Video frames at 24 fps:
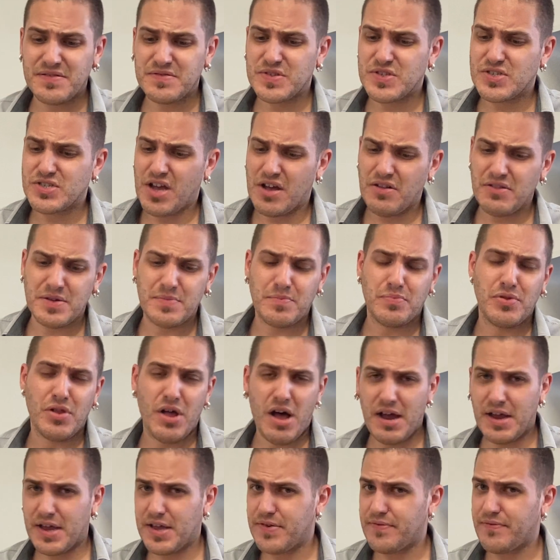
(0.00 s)
solid
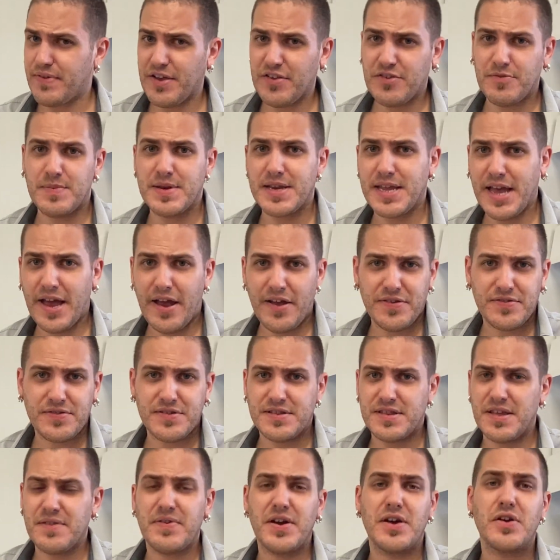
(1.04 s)
block investment casting.
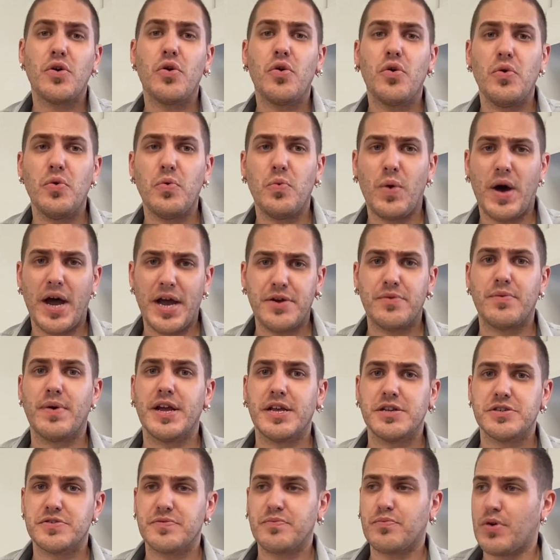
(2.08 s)
They've got a whole wide
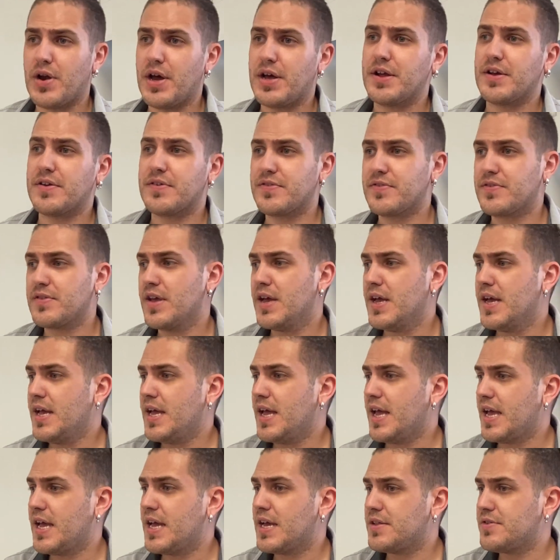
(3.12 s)
range of products,
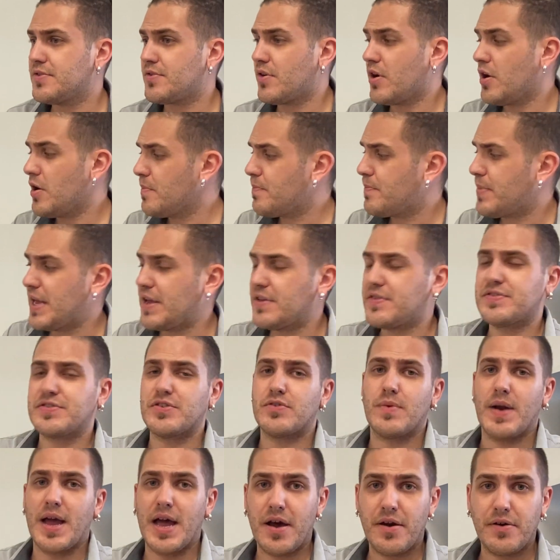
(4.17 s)
and they're all based
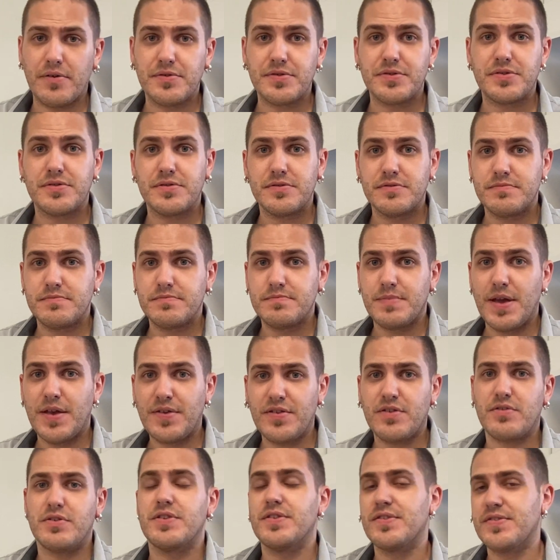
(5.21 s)
around
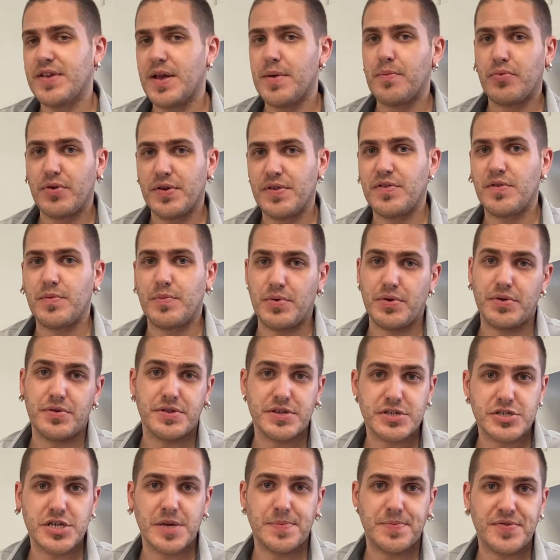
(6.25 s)
basically the same principle,
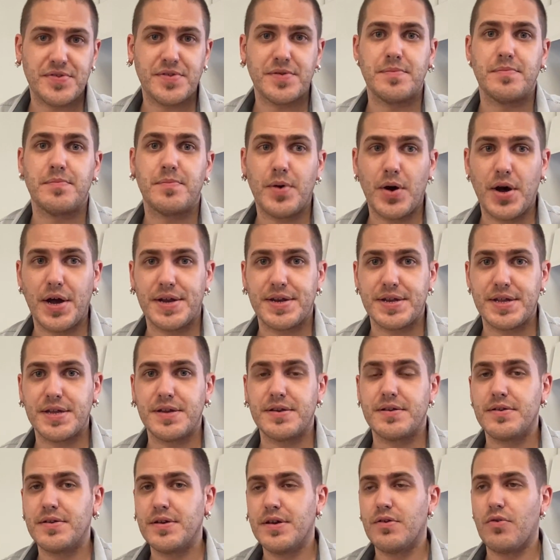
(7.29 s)
the gypsum
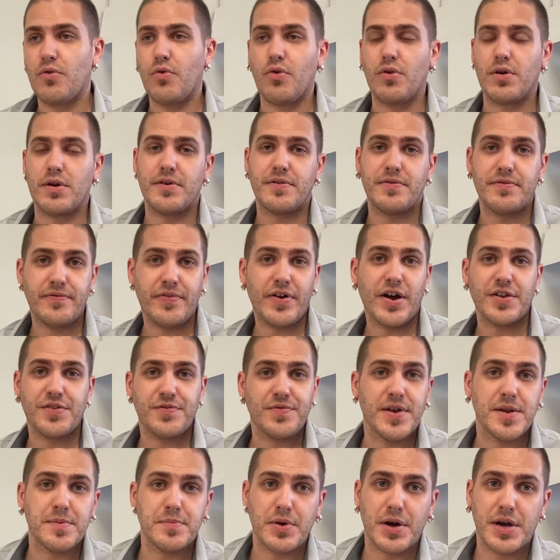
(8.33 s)
bonded or
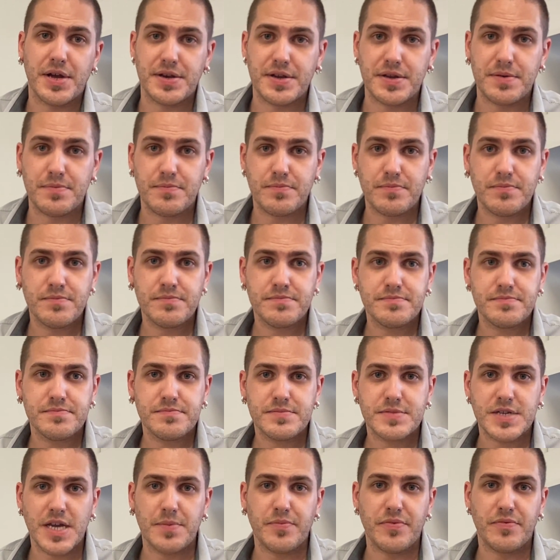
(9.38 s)
phosphate bonded
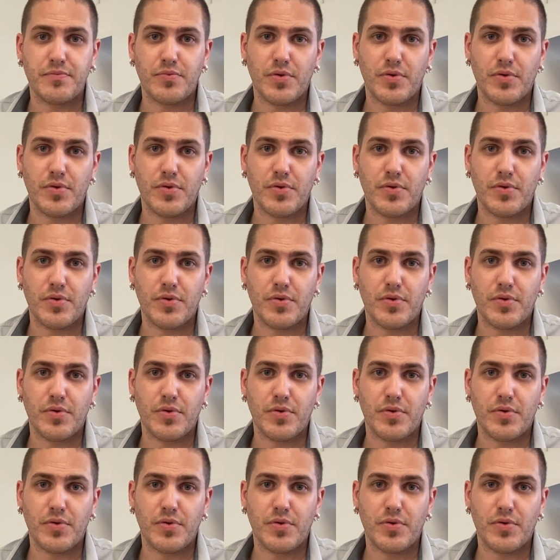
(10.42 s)
type of